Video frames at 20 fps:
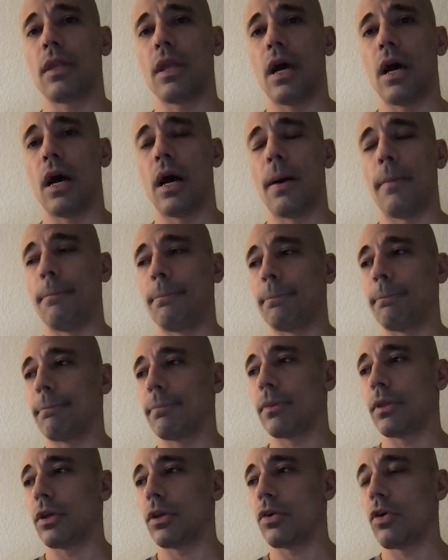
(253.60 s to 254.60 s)

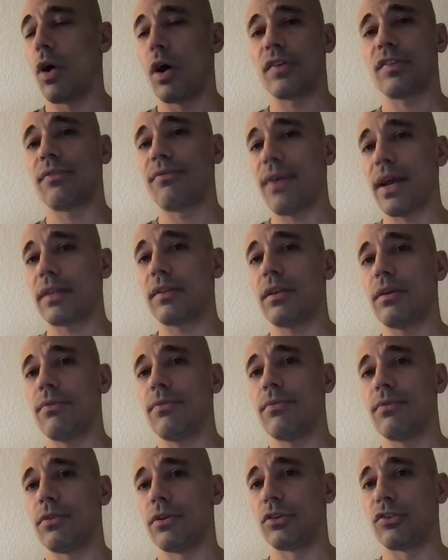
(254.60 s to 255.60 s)
cost
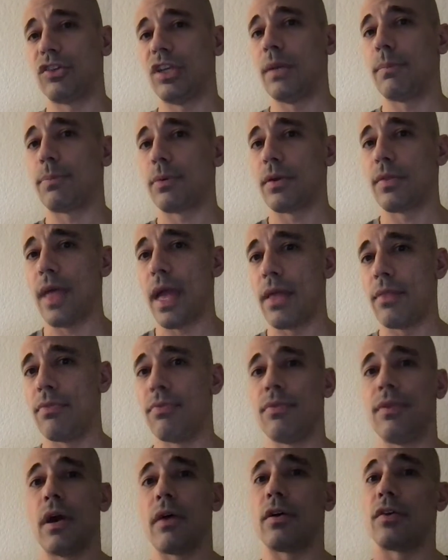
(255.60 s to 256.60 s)
effective. They're cheaper
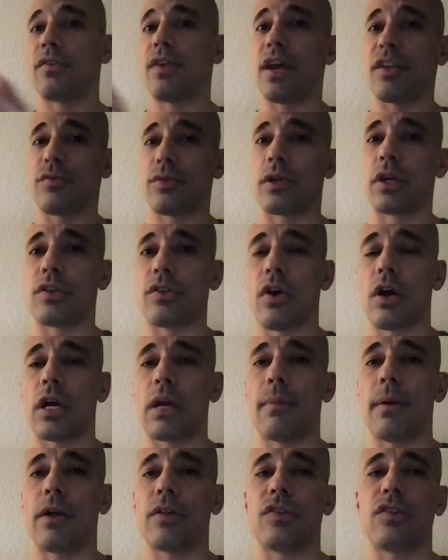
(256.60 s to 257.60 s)
than the other tests we're going to talk
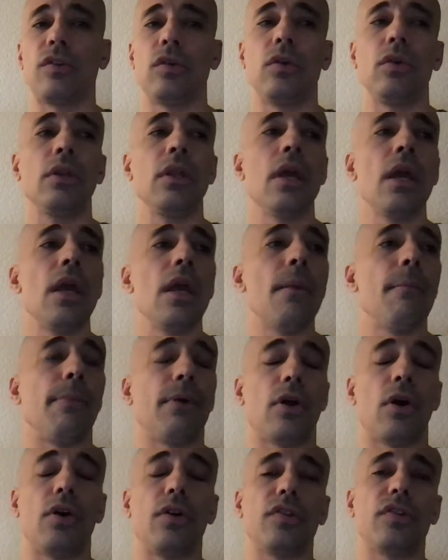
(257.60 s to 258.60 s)
about soon,
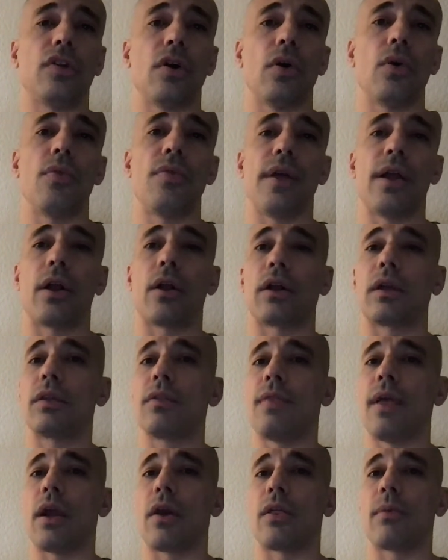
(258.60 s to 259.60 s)
but also they are
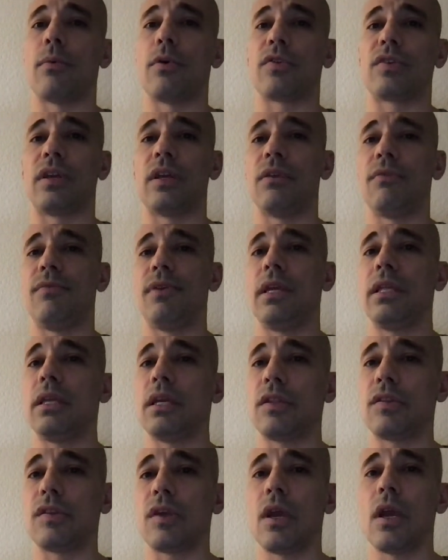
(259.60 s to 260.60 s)
the most
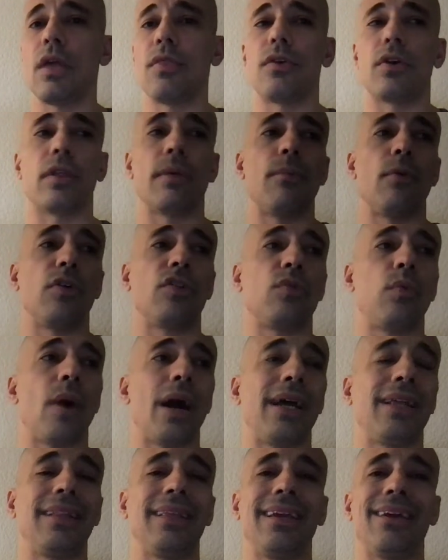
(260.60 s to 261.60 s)
convenient. They're the most
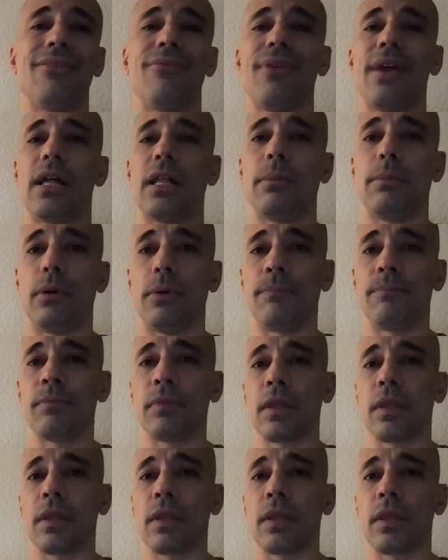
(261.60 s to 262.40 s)
widely available.